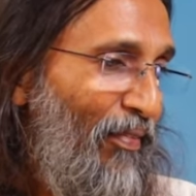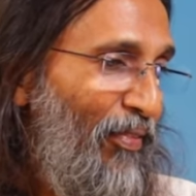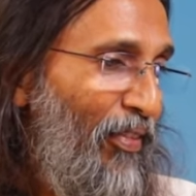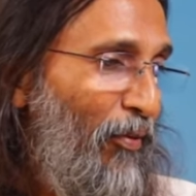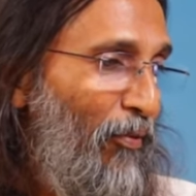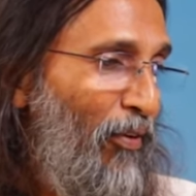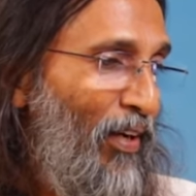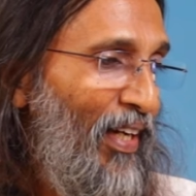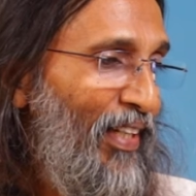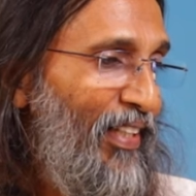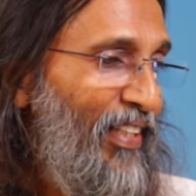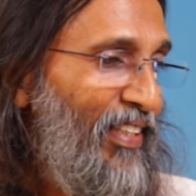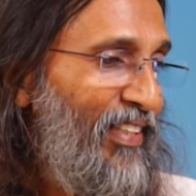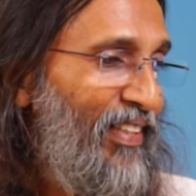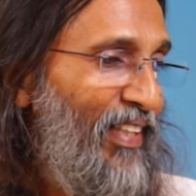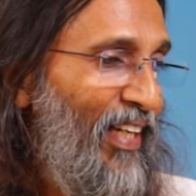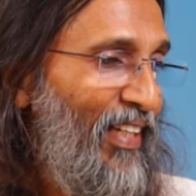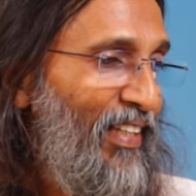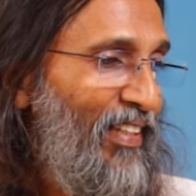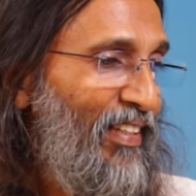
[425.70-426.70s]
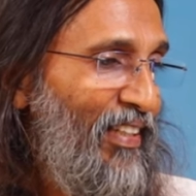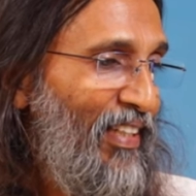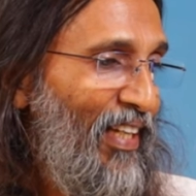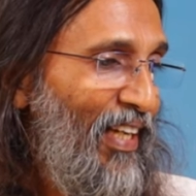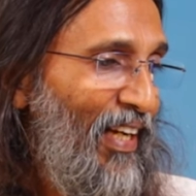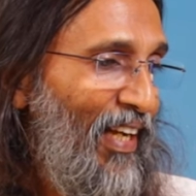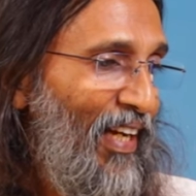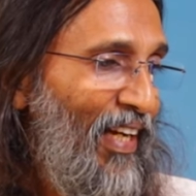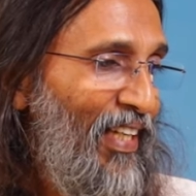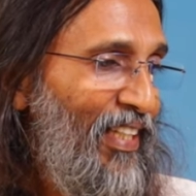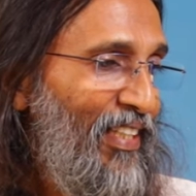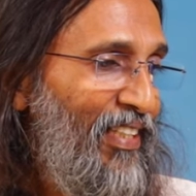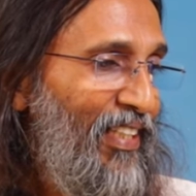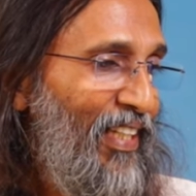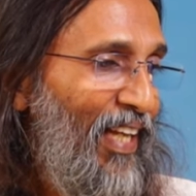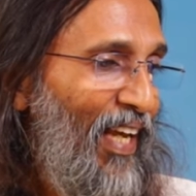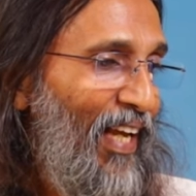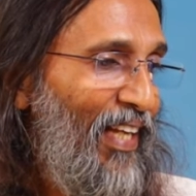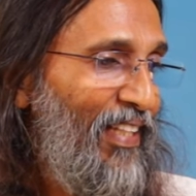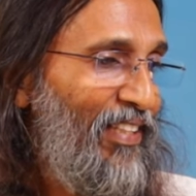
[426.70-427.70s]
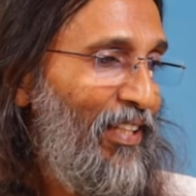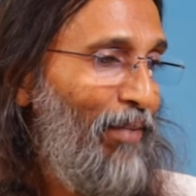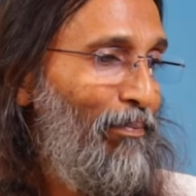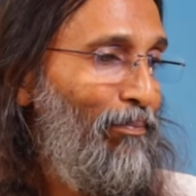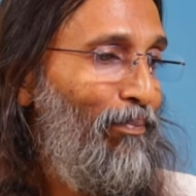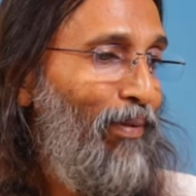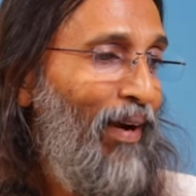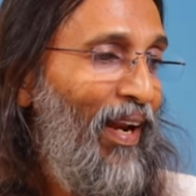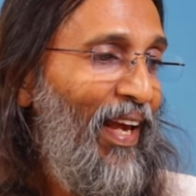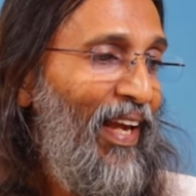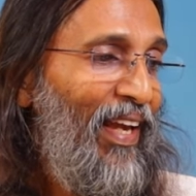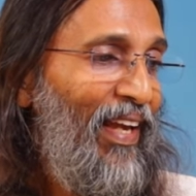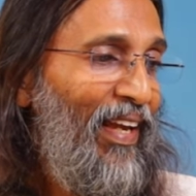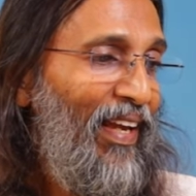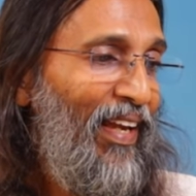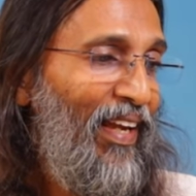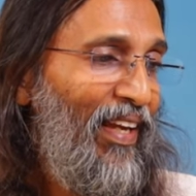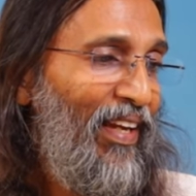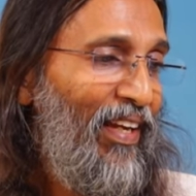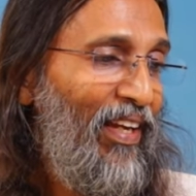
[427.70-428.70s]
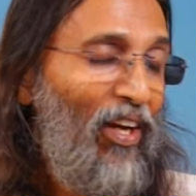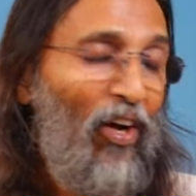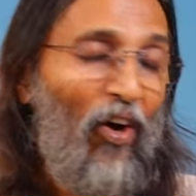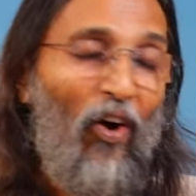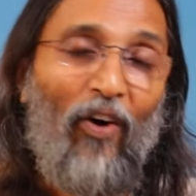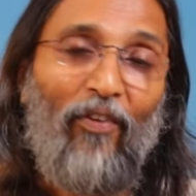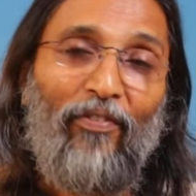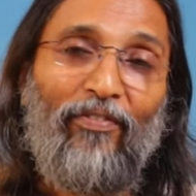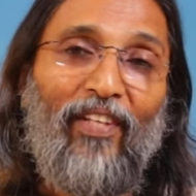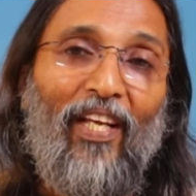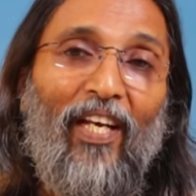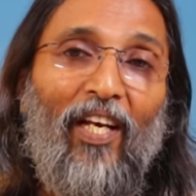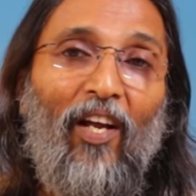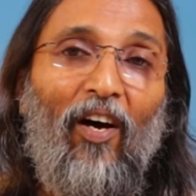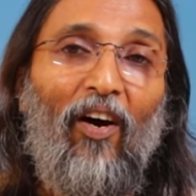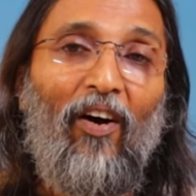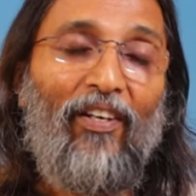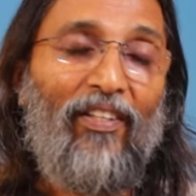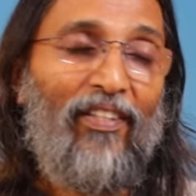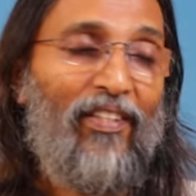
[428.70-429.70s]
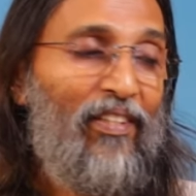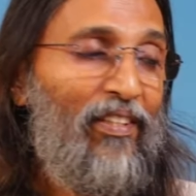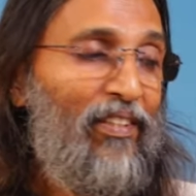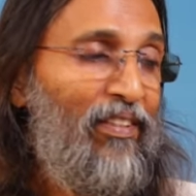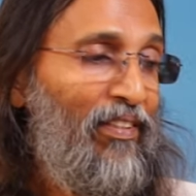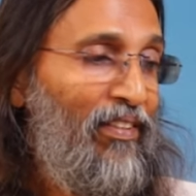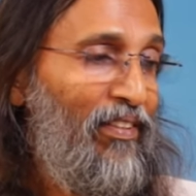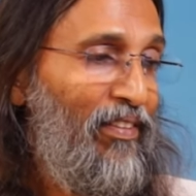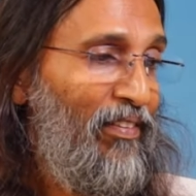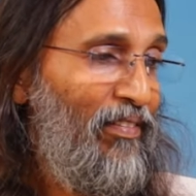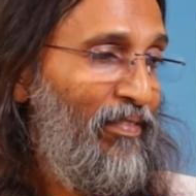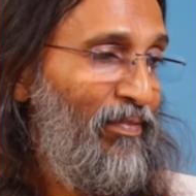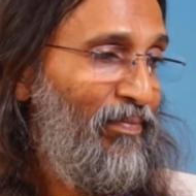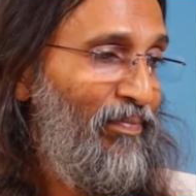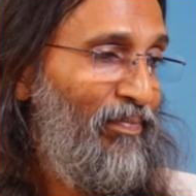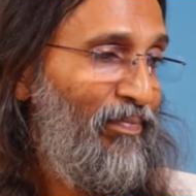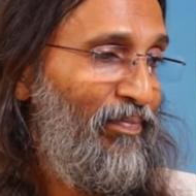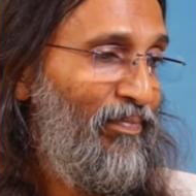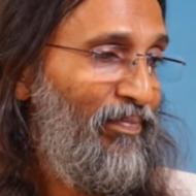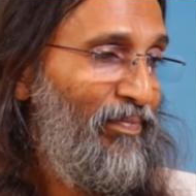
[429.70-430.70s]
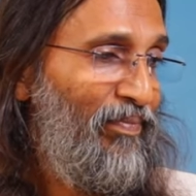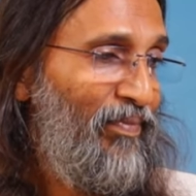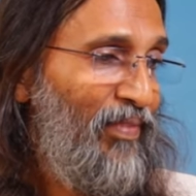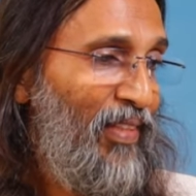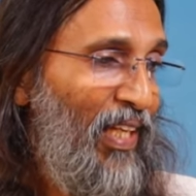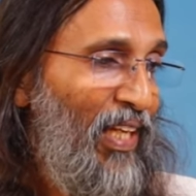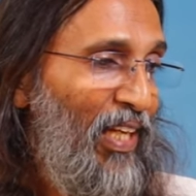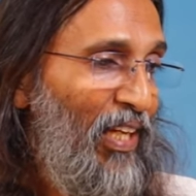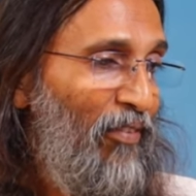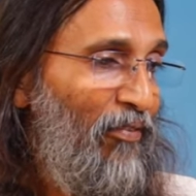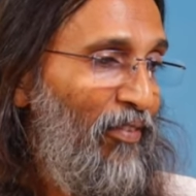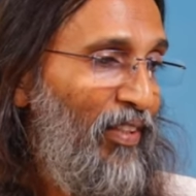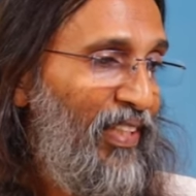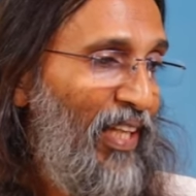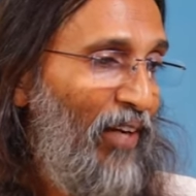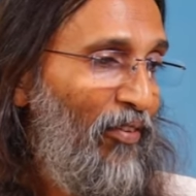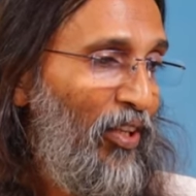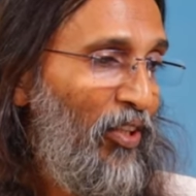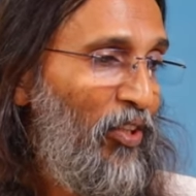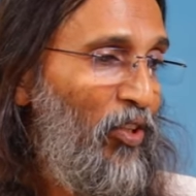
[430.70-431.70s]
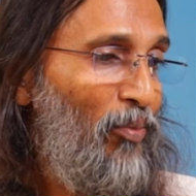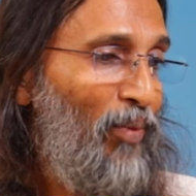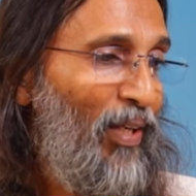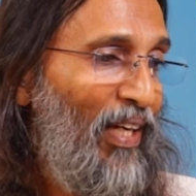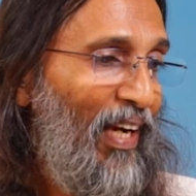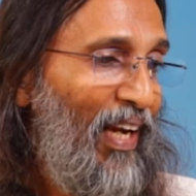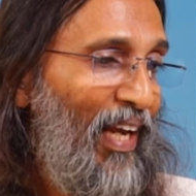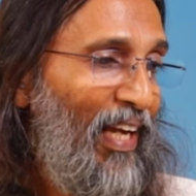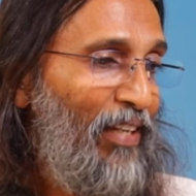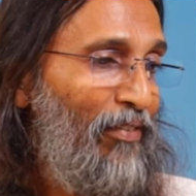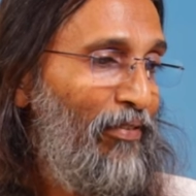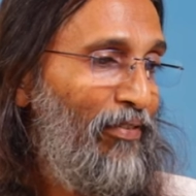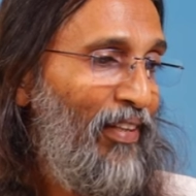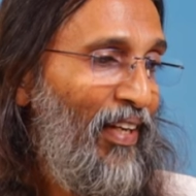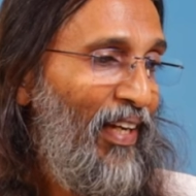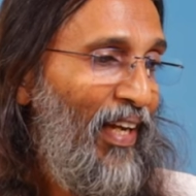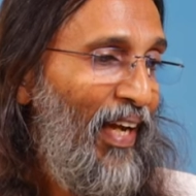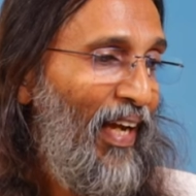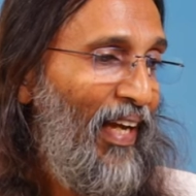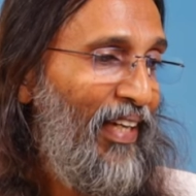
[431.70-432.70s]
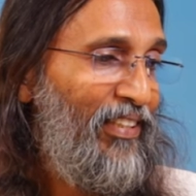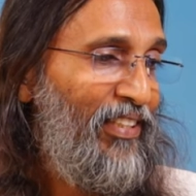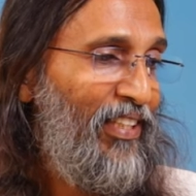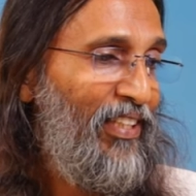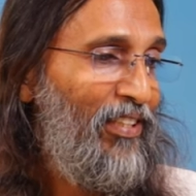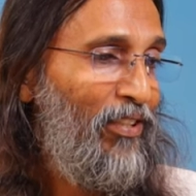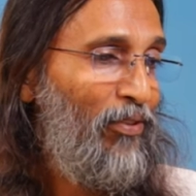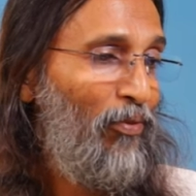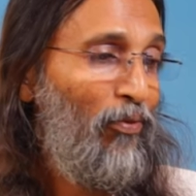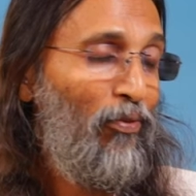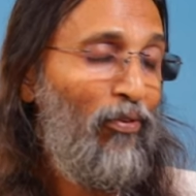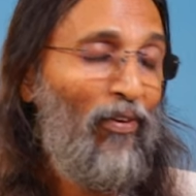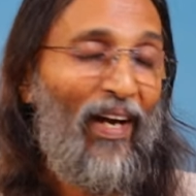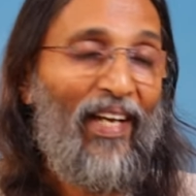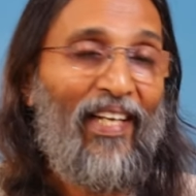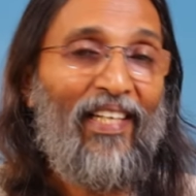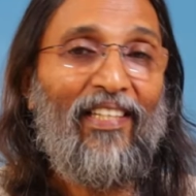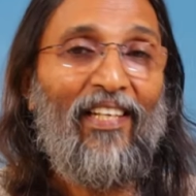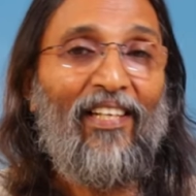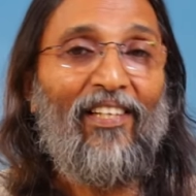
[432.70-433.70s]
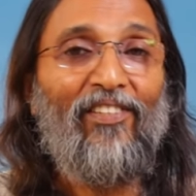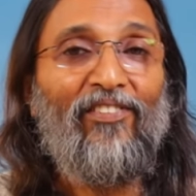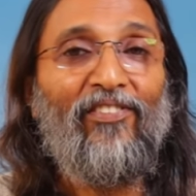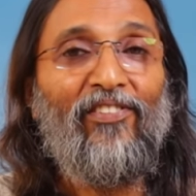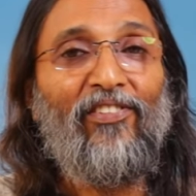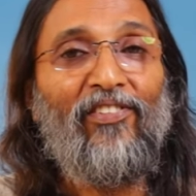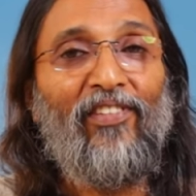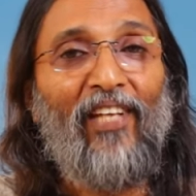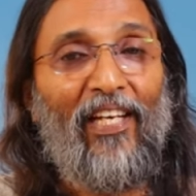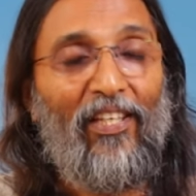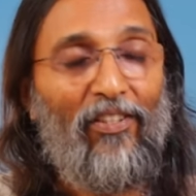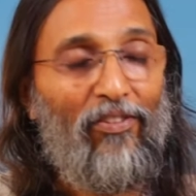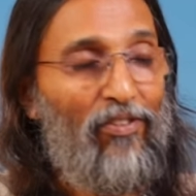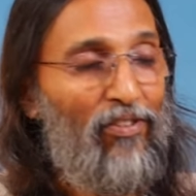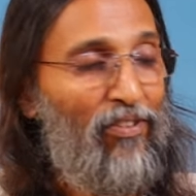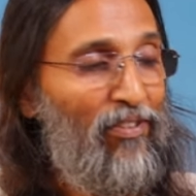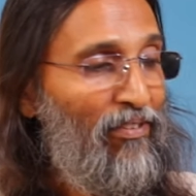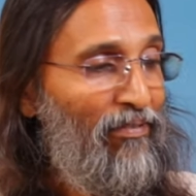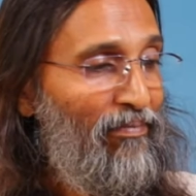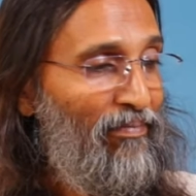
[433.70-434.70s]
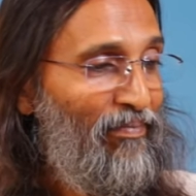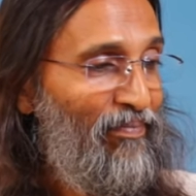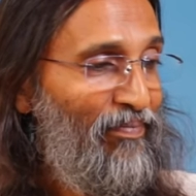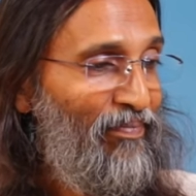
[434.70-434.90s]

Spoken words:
The world is then realized as a play of the Lord, with our human life as its final stage,